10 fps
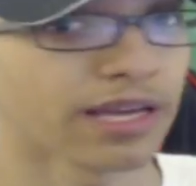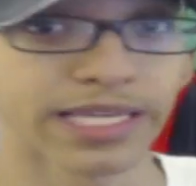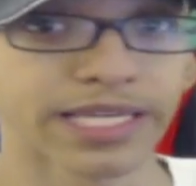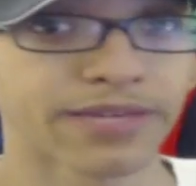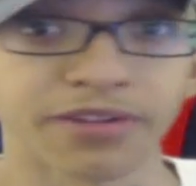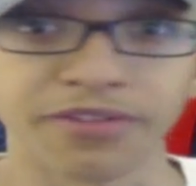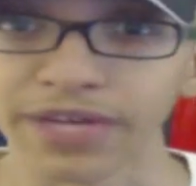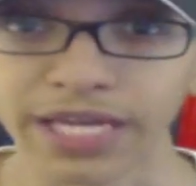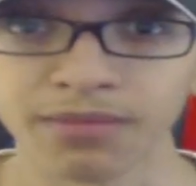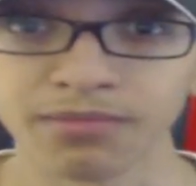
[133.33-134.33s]
even
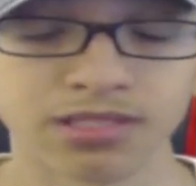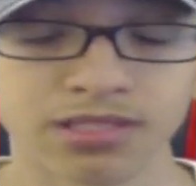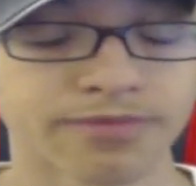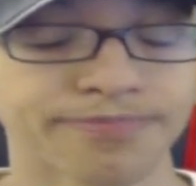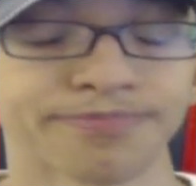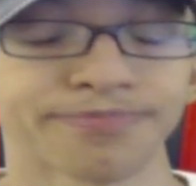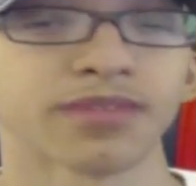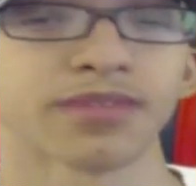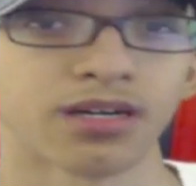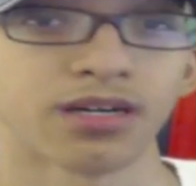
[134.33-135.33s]
family
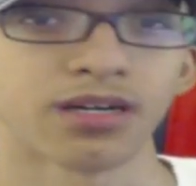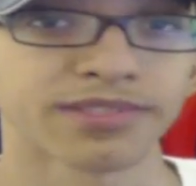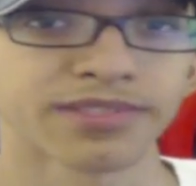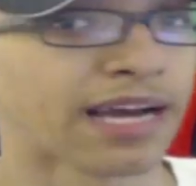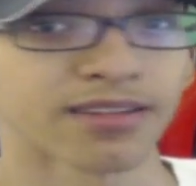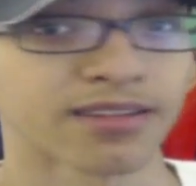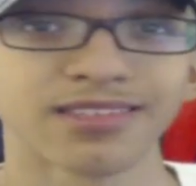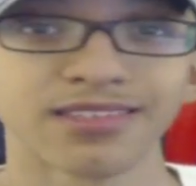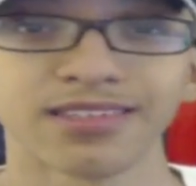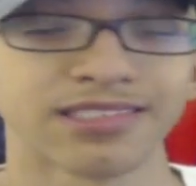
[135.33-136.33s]
um, sadly
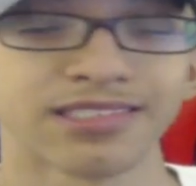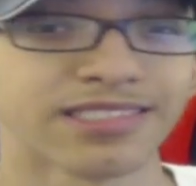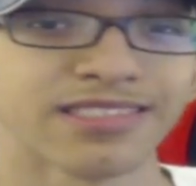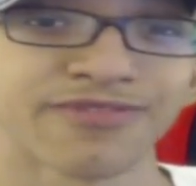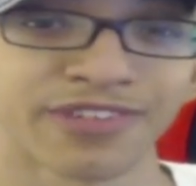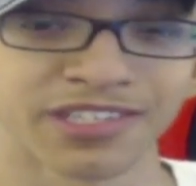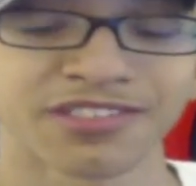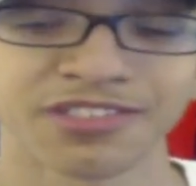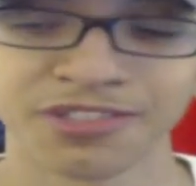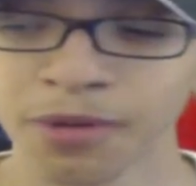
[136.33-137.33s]
and friends
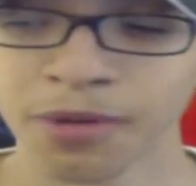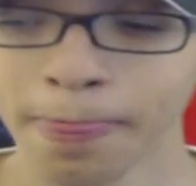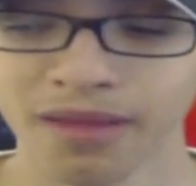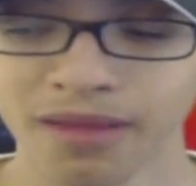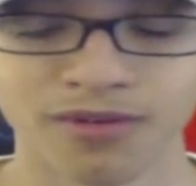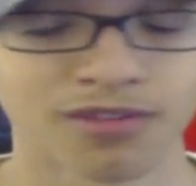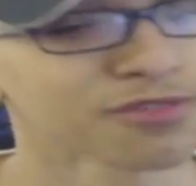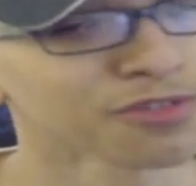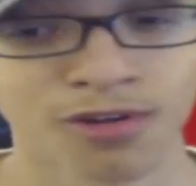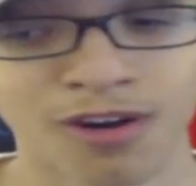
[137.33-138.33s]
too well
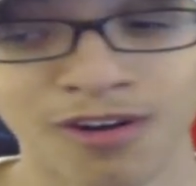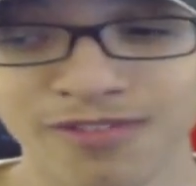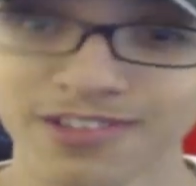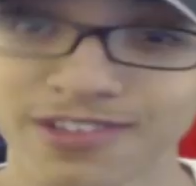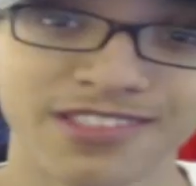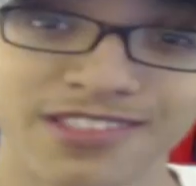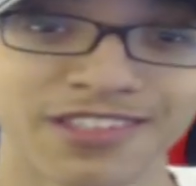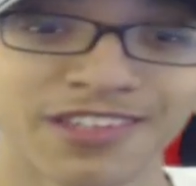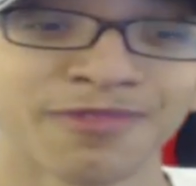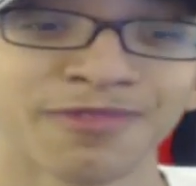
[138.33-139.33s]
so-called friends you
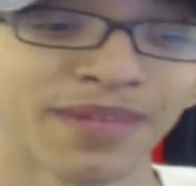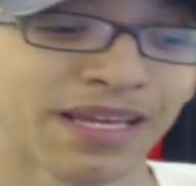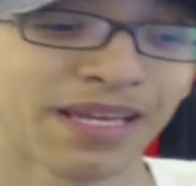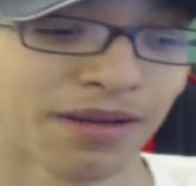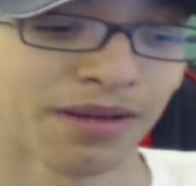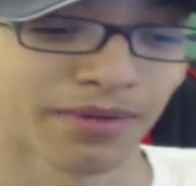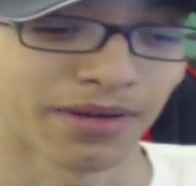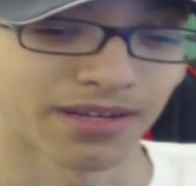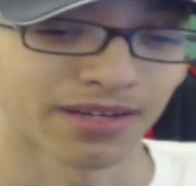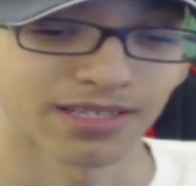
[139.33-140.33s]
know
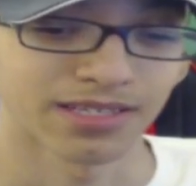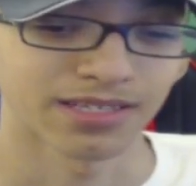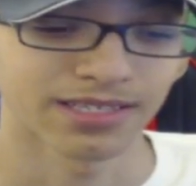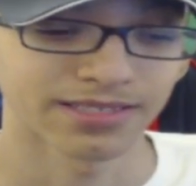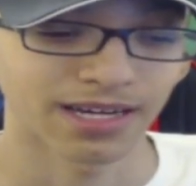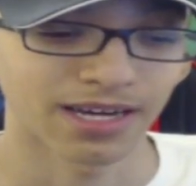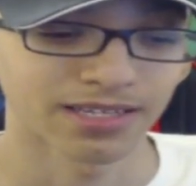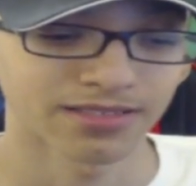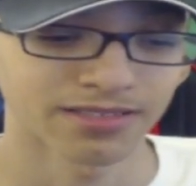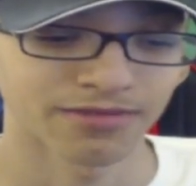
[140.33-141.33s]
but it, it's
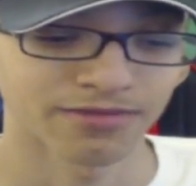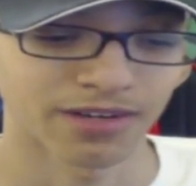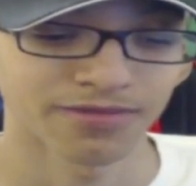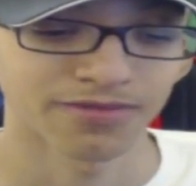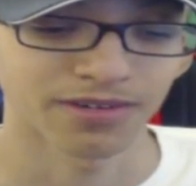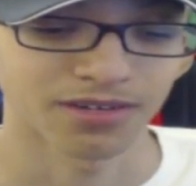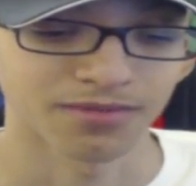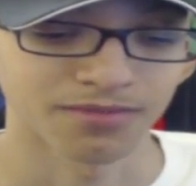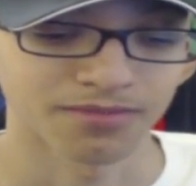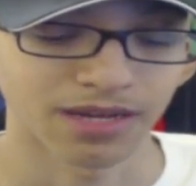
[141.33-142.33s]
honestly rough
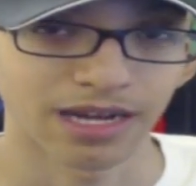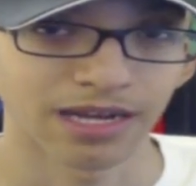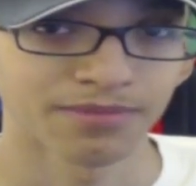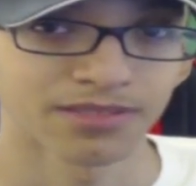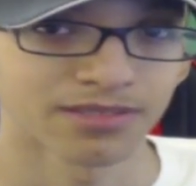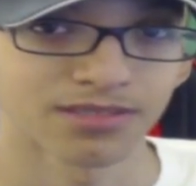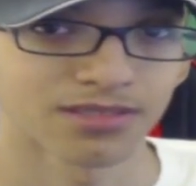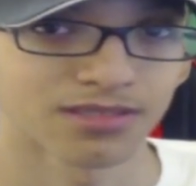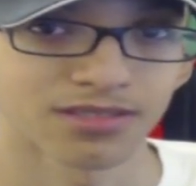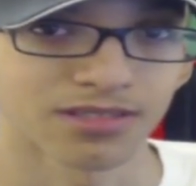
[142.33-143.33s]
um, i've been
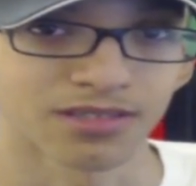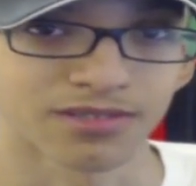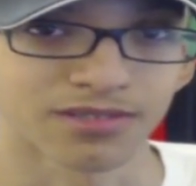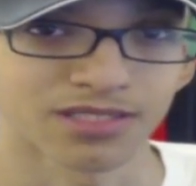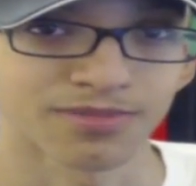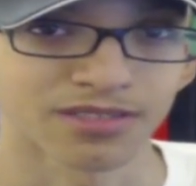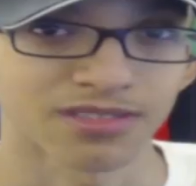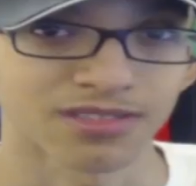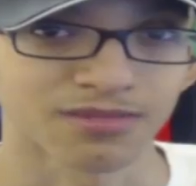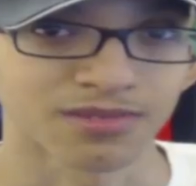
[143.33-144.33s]
you know
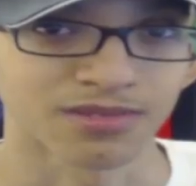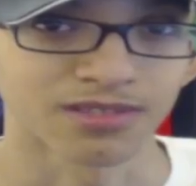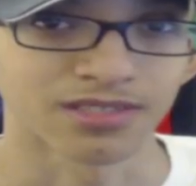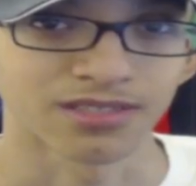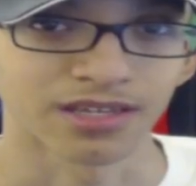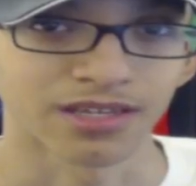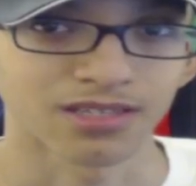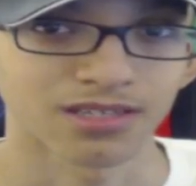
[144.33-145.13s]
experiencing bullying like